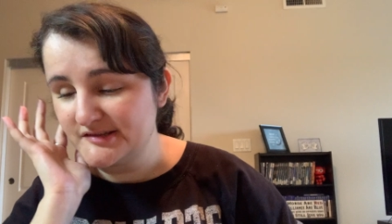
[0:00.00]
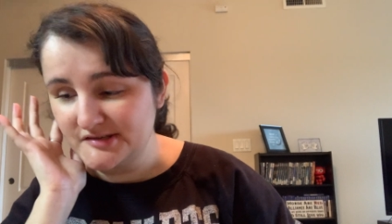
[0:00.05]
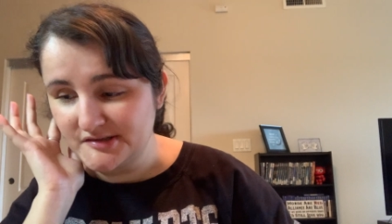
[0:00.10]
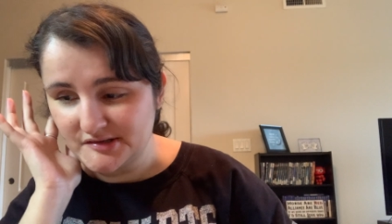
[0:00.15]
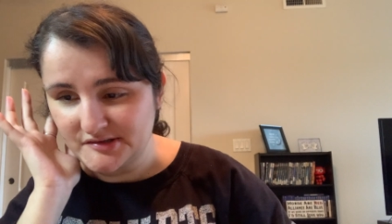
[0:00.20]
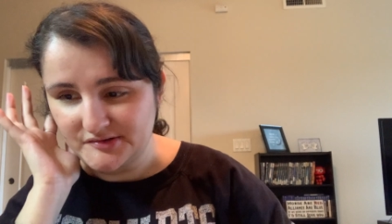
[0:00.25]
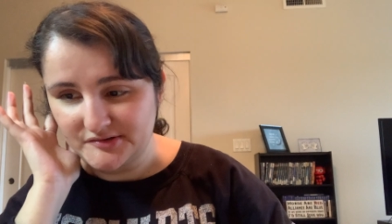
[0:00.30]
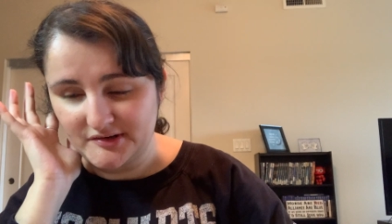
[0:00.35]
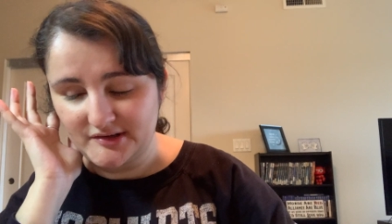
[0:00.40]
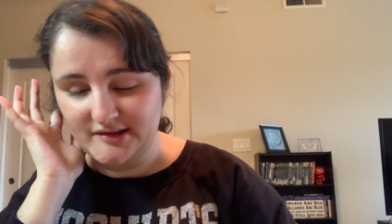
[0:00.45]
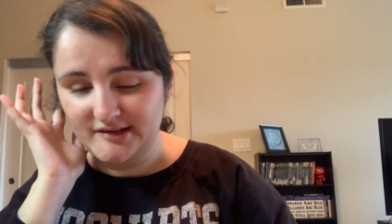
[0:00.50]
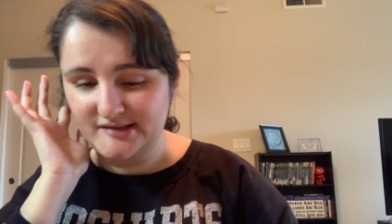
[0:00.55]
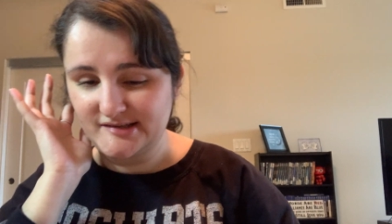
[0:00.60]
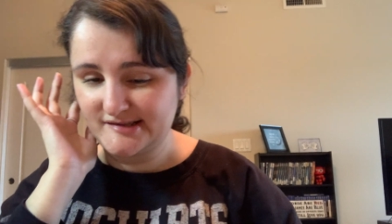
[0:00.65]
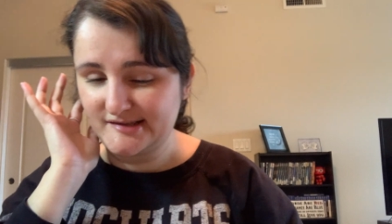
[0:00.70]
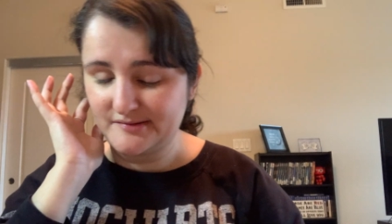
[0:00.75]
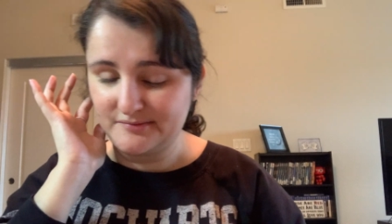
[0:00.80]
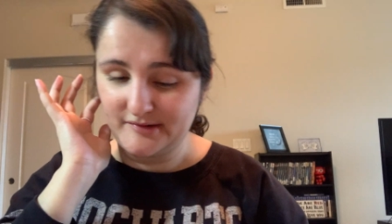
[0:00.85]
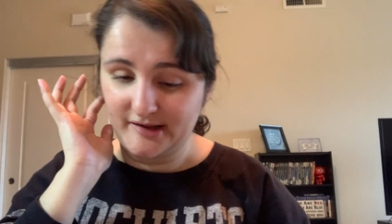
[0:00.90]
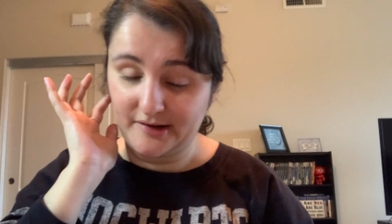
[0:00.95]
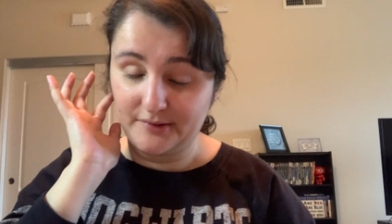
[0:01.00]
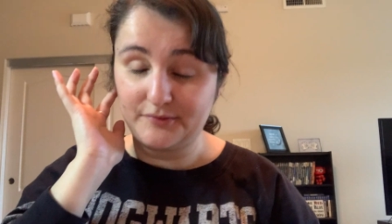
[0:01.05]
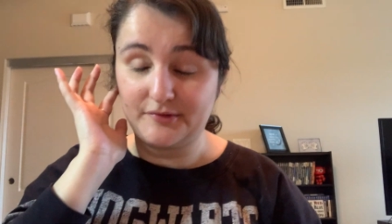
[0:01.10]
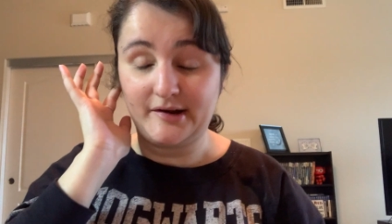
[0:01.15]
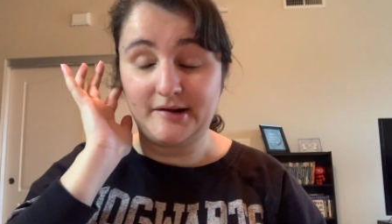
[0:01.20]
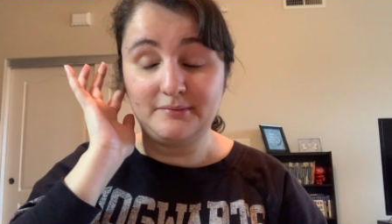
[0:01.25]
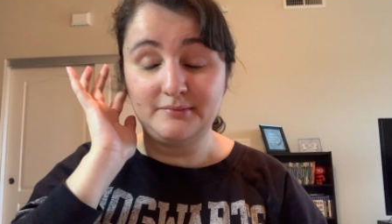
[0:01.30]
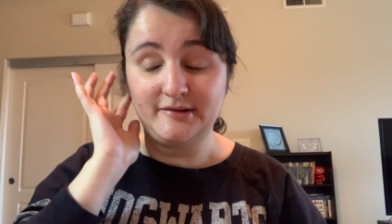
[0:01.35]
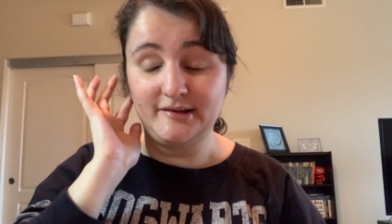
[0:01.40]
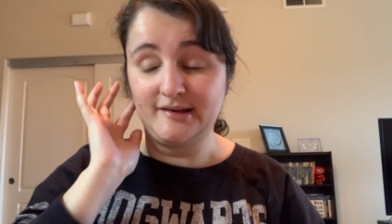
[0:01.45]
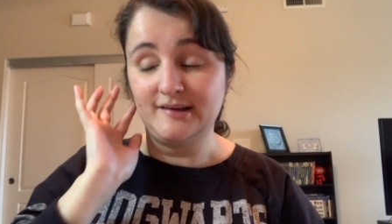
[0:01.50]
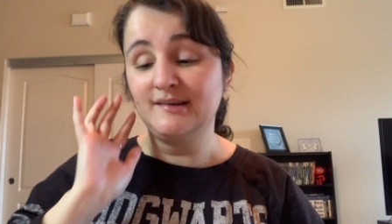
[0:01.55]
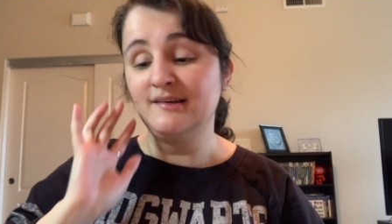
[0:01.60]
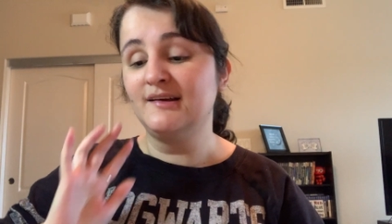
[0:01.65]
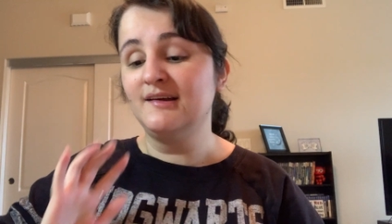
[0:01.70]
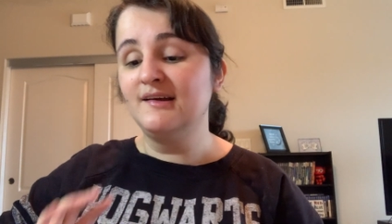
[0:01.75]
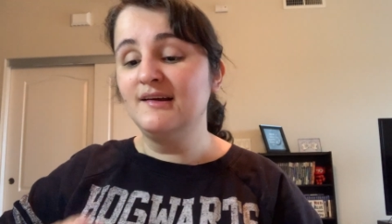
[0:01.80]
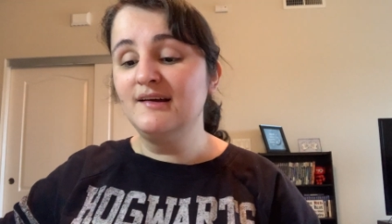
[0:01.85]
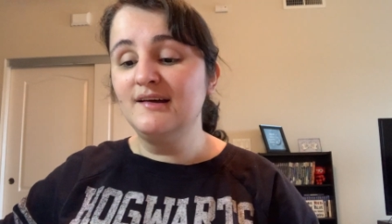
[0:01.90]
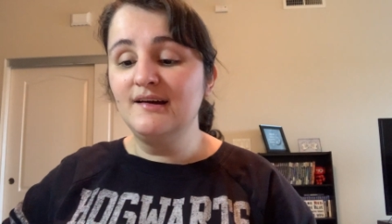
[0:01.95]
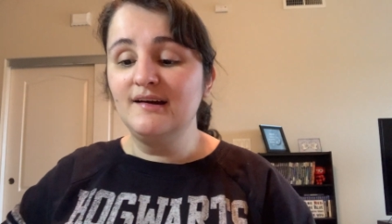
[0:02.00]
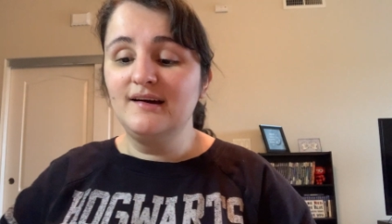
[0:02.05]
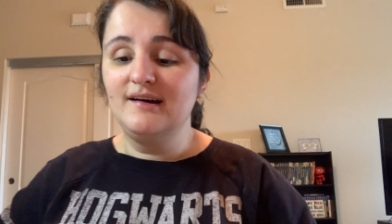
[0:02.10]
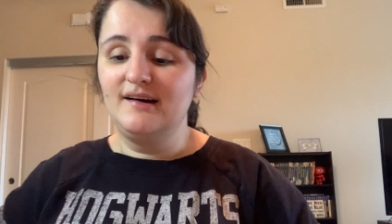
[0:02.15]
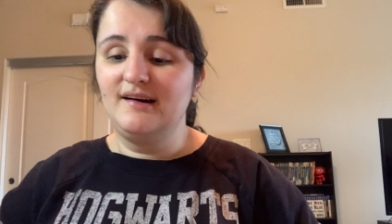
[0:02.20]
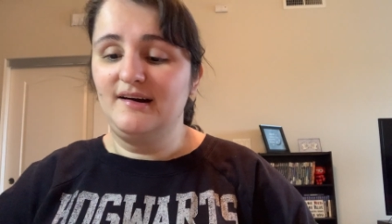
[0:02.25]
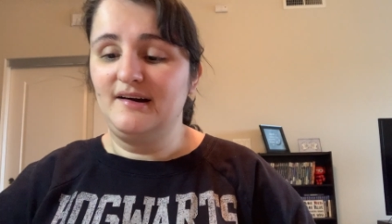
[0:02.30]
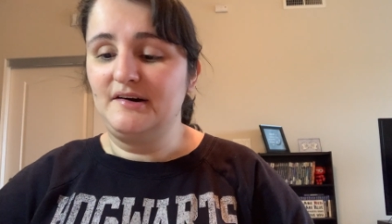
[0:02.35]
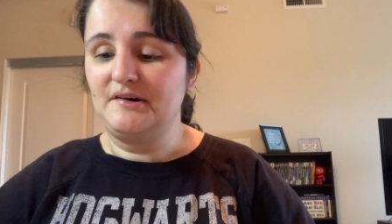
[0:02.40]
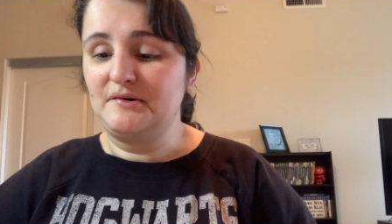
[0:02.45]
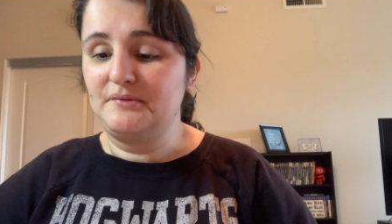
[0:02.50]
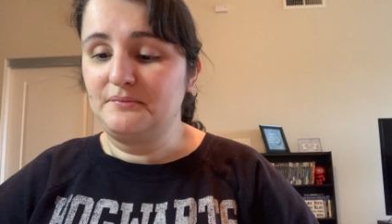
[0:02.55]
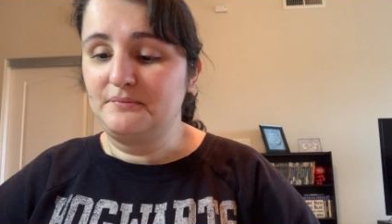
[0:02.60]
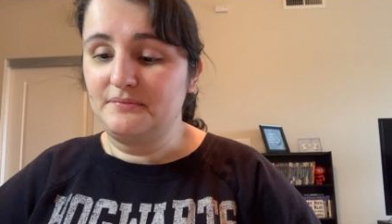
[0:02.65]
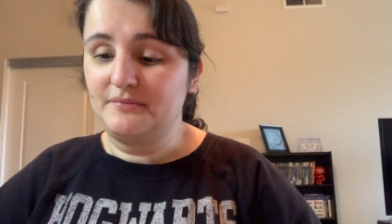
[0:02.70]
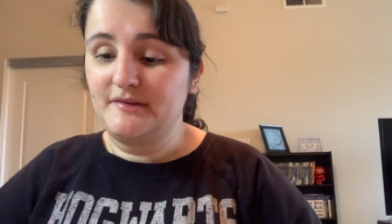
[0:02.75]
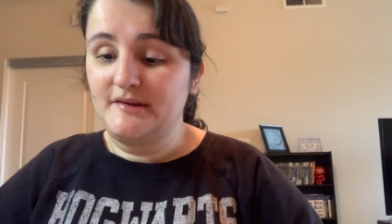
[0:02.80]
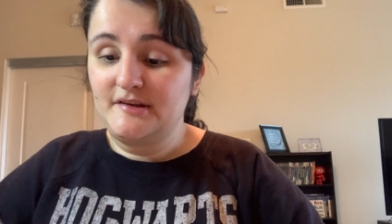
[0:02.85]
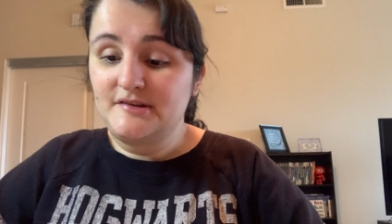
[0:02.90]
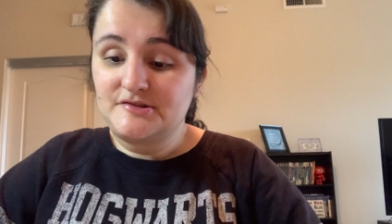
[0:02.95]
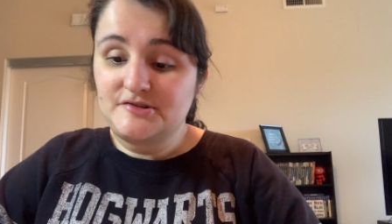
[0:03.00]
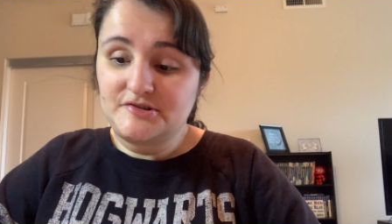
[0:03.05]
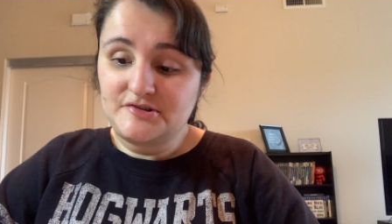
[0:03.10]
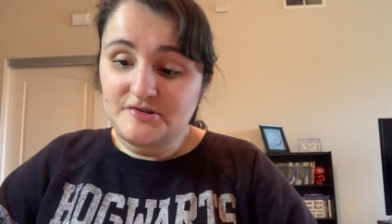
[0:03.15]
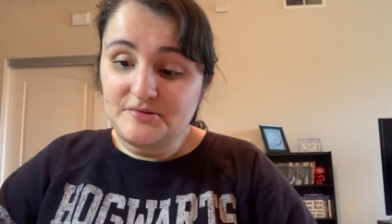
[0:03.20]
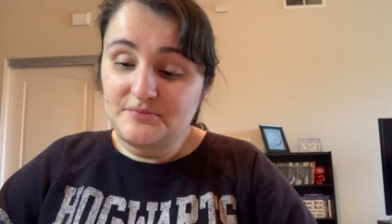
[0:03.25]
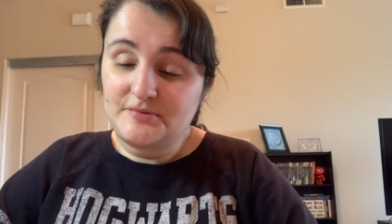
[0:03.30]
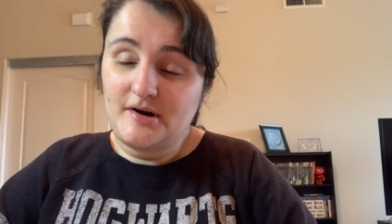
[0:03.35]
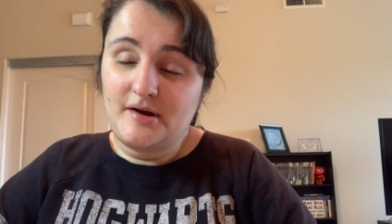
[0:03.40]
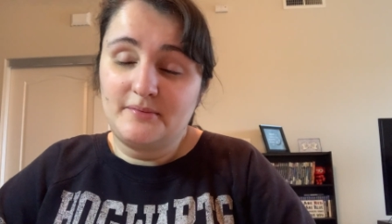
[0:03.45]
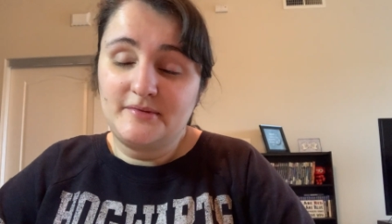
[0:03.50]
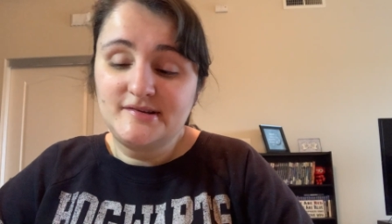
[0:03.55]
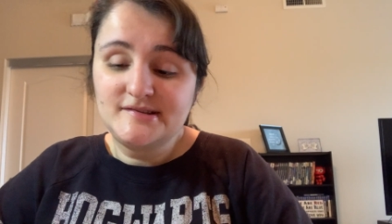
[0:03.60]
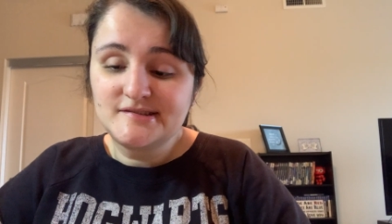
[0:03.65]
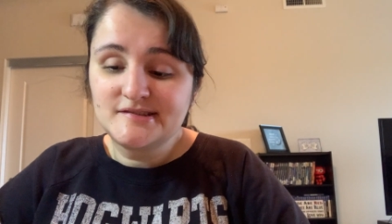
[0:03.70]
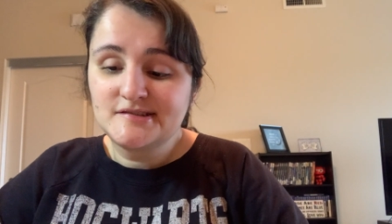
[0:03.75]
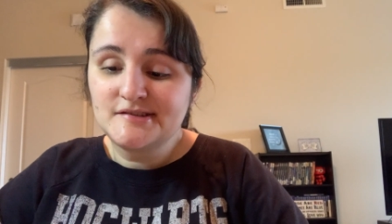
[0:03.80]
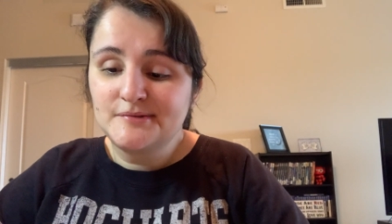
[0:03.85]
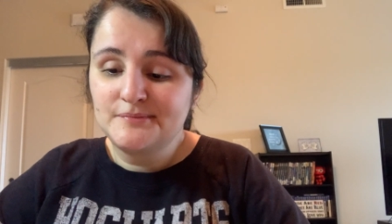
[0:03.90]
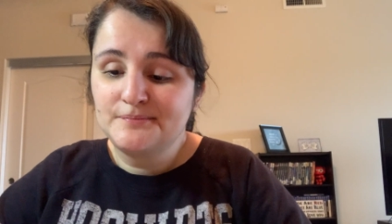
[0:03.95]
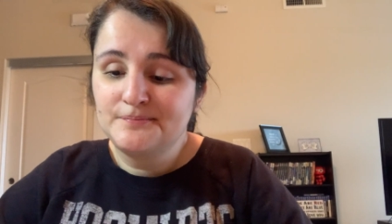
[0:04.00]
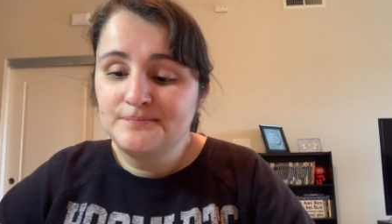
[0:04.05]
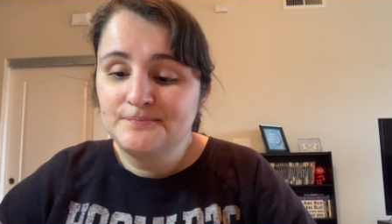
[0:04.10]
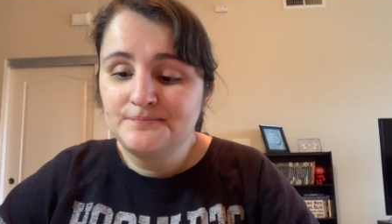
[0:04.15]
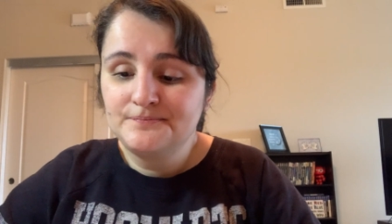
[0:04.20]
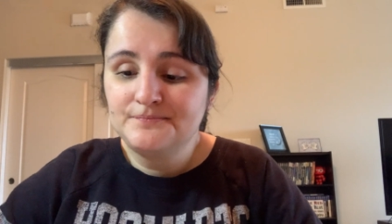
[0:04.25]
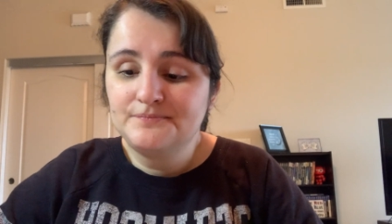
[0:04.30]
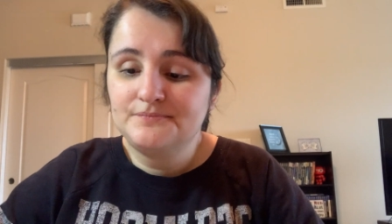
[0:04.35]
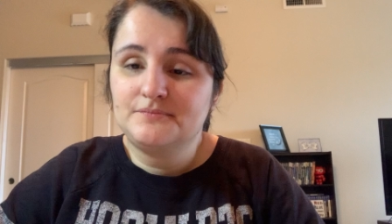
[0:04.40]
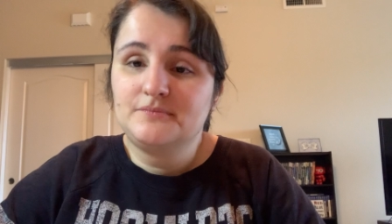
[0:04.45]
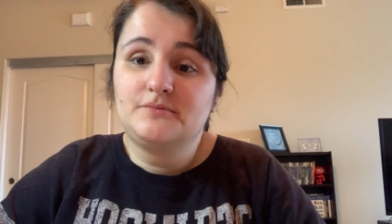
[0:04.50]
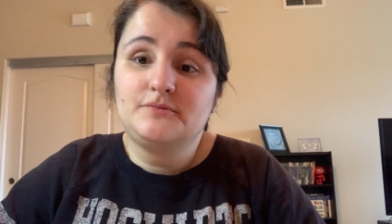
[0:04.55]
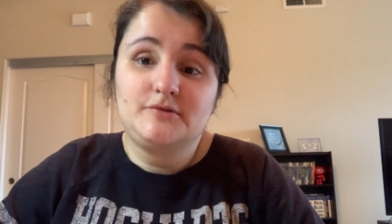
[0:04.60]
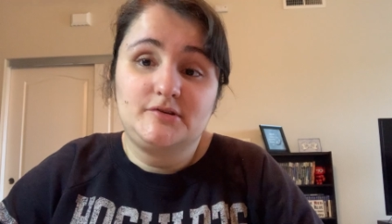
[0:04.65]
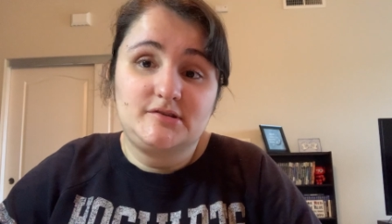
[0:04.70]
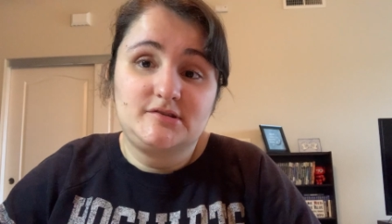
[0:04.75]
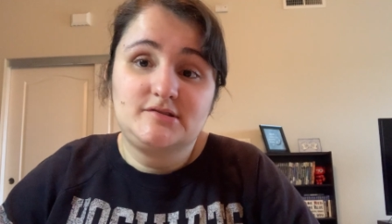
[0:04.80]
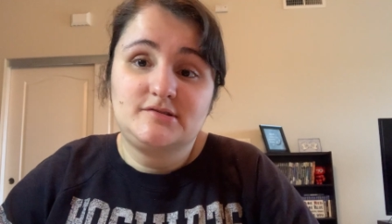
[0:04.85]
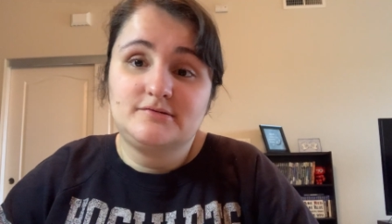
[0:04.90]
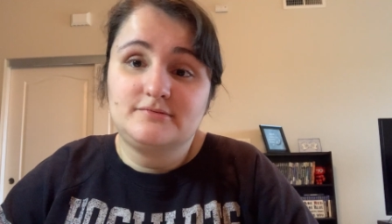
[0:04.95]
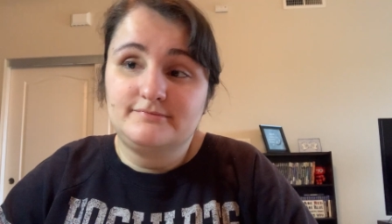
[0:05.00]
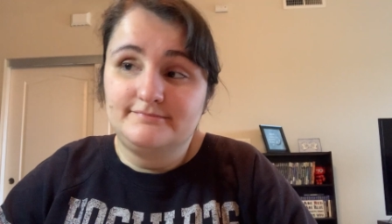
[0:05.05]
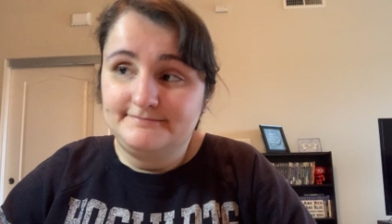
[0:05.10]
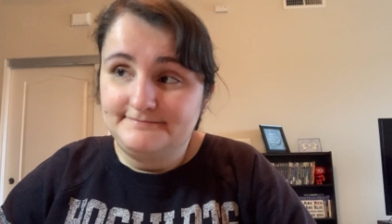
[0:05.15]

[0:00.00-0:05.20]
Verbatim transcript: I just realized I'm like rambling, um, The Eternal Promise, which,